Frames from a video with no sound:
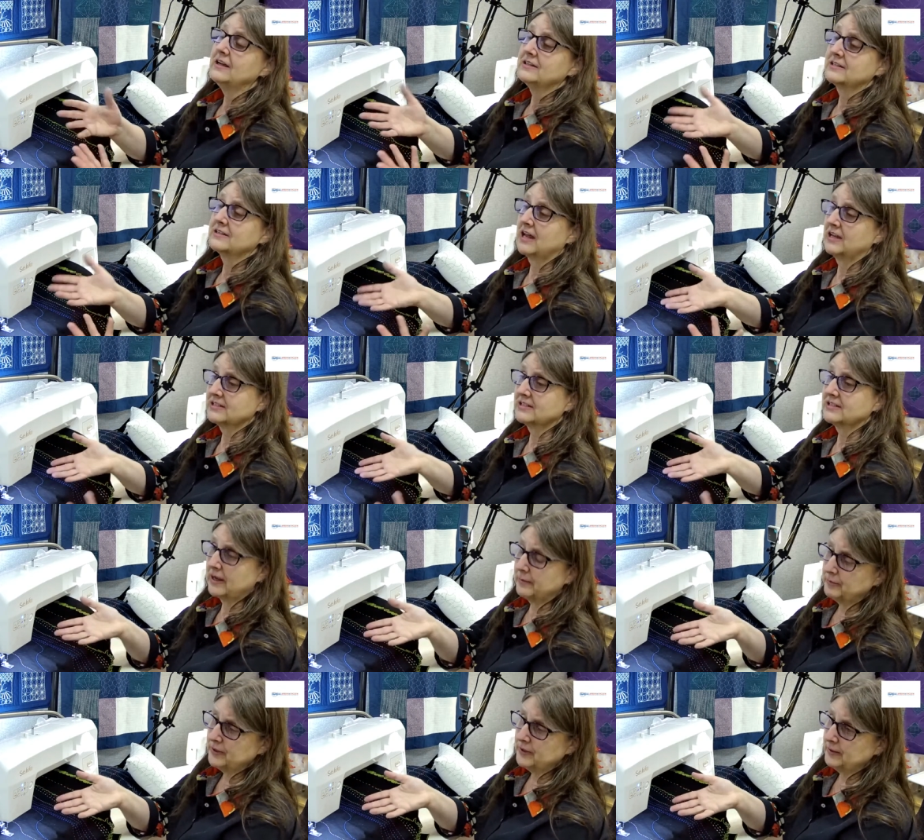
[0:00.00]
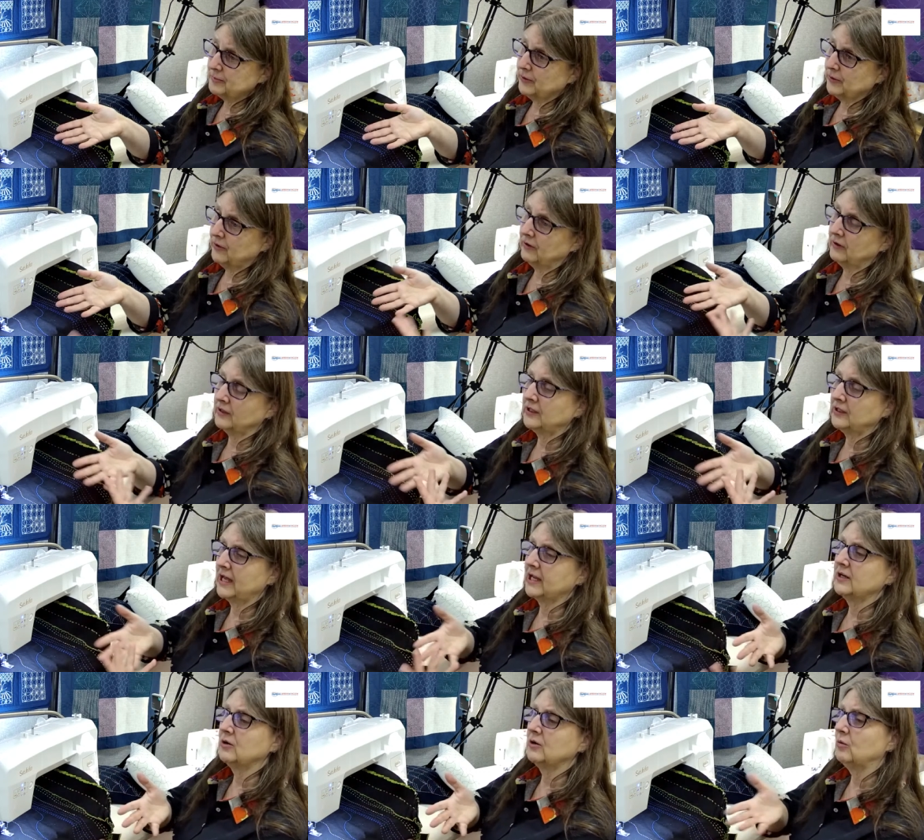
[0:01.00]
because some people like
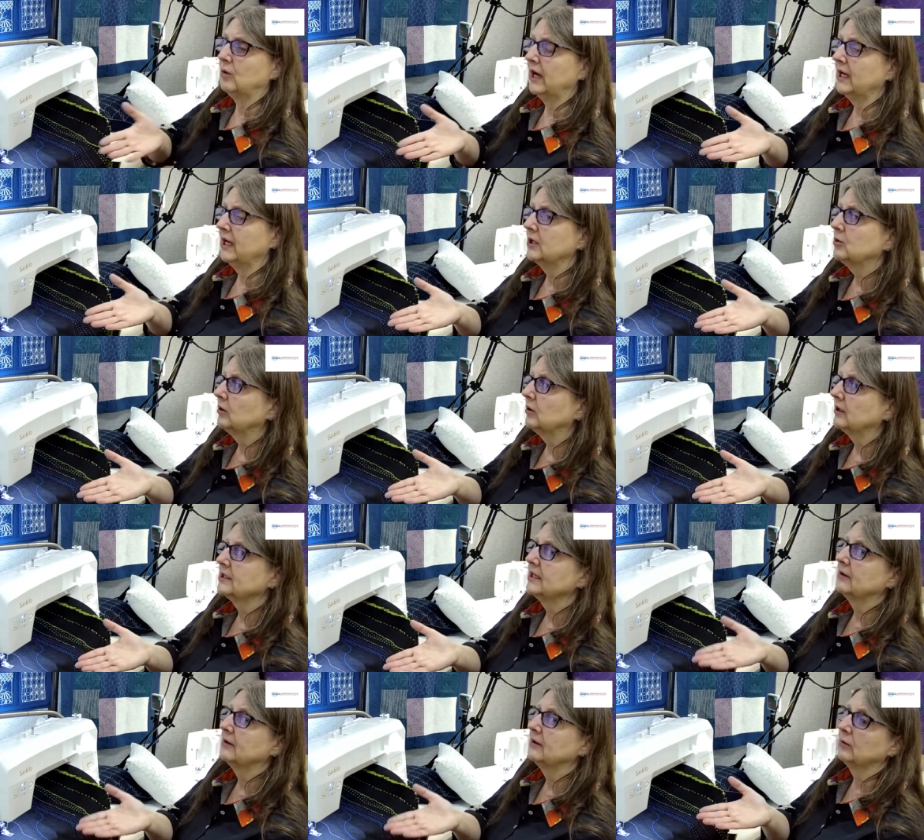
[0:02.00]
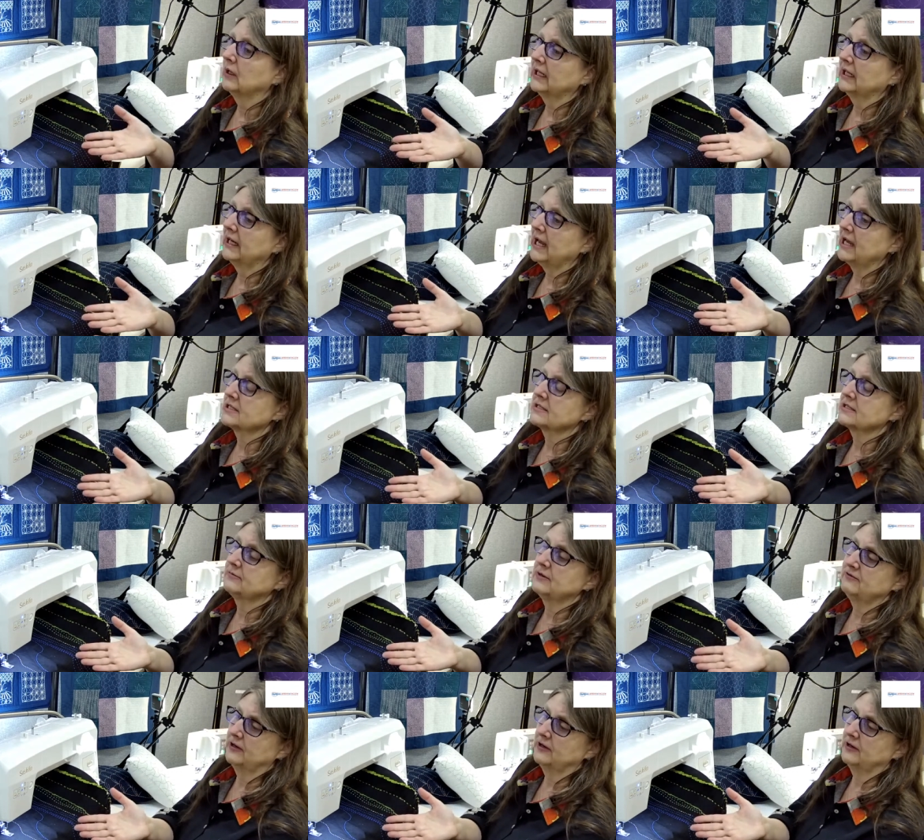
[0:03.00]
in hawaiian quilting it really has to be
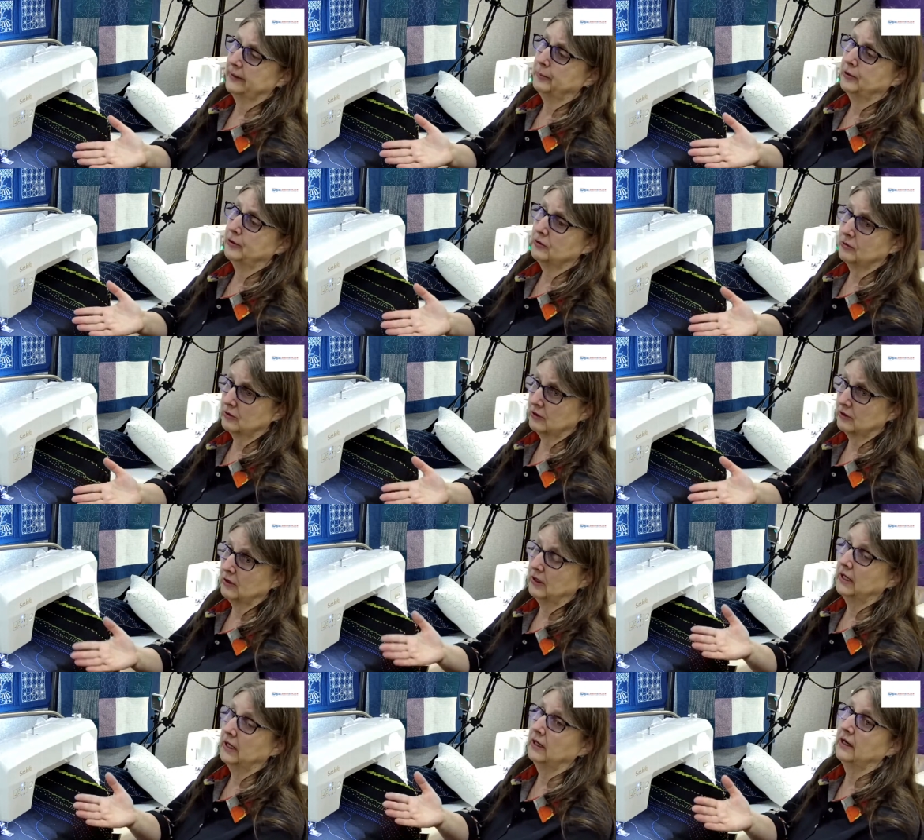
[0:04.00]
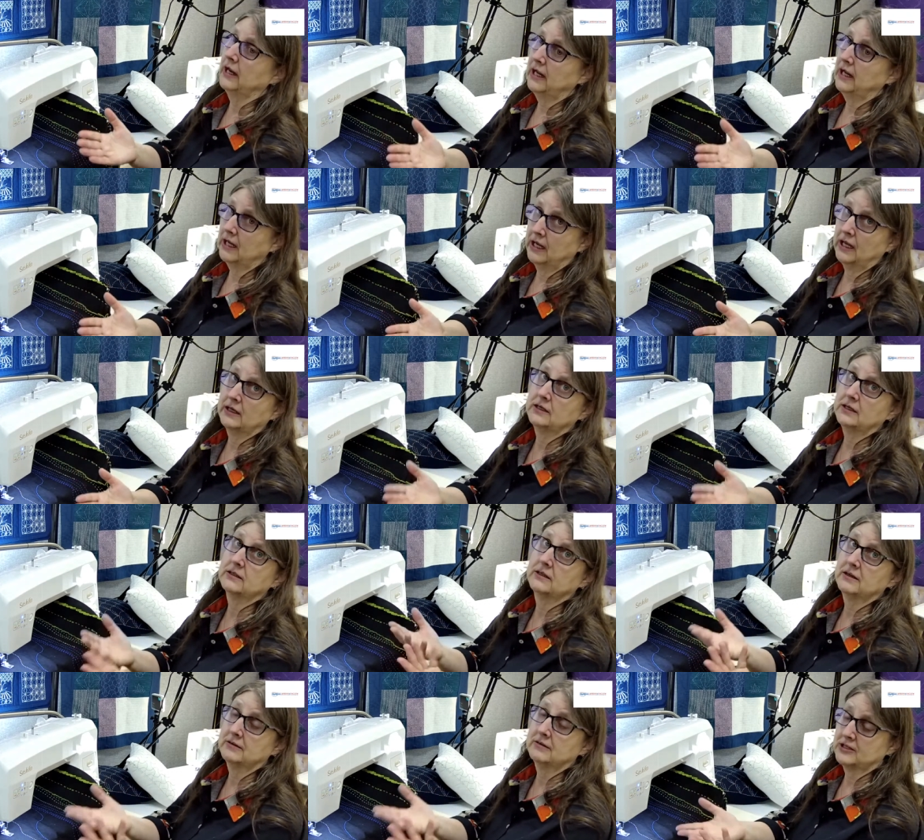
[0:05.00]
very pure and hand
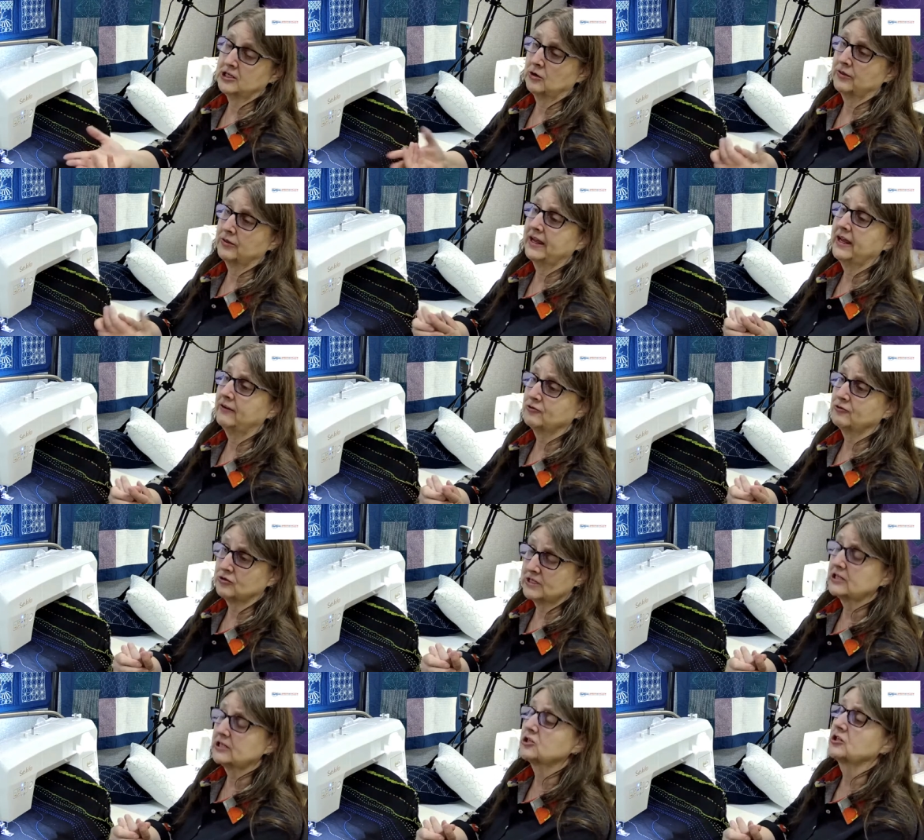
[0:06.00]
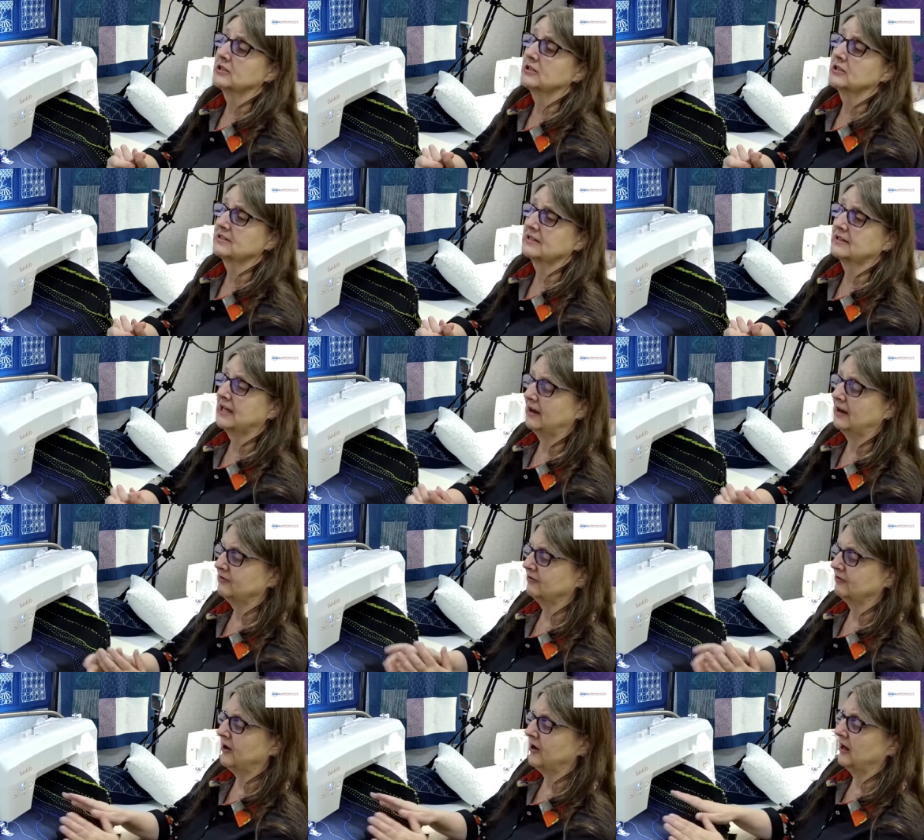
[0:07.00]
and you know they have traditions that they have to
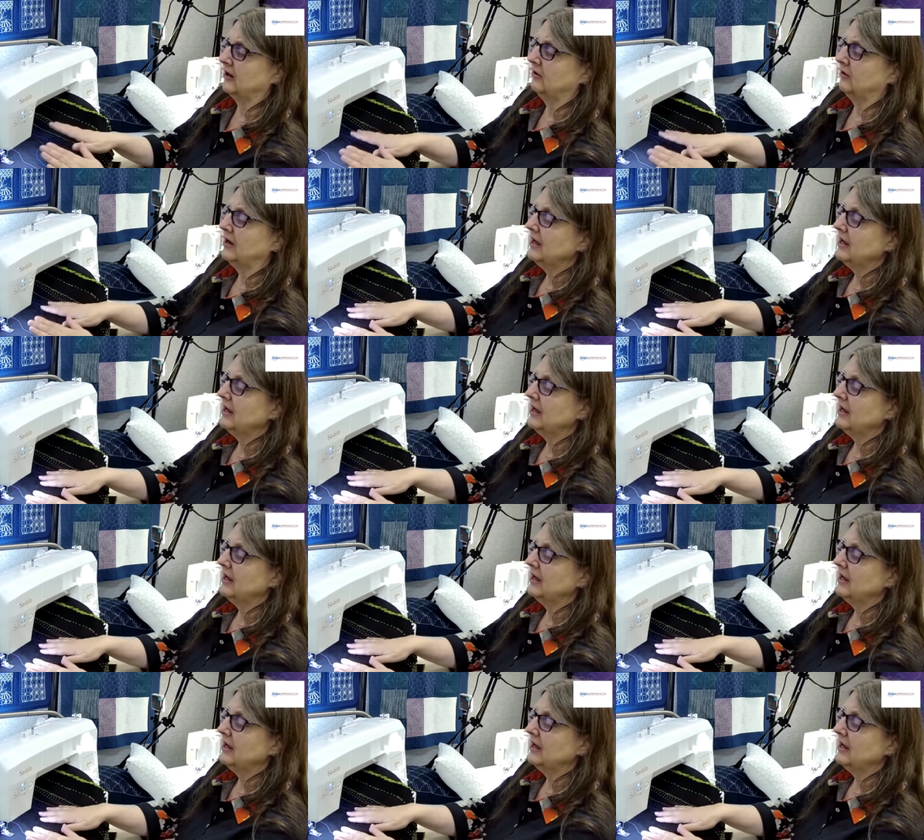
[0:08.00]
follow